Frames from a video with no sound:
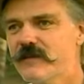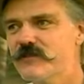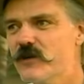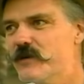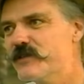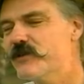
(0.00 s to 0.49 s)

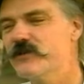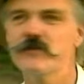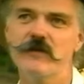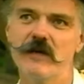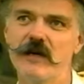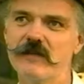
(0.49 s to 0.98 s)
So we turned
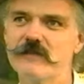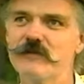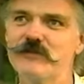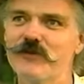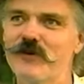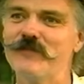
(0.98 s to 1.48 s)
around and we
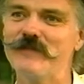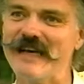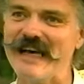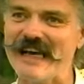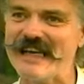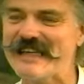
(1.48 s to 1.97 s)
drove
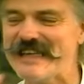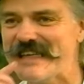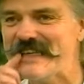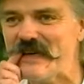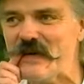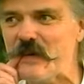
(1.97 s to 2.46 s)
back
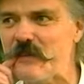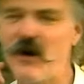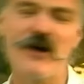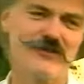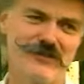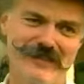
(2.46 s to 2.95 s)

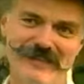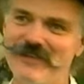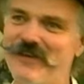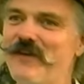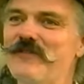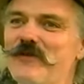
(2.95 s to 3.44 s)
partially,
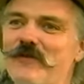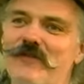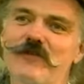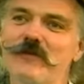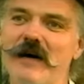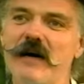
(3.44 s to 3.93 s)
a
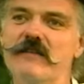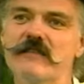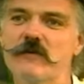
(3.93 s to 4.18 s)
few miles.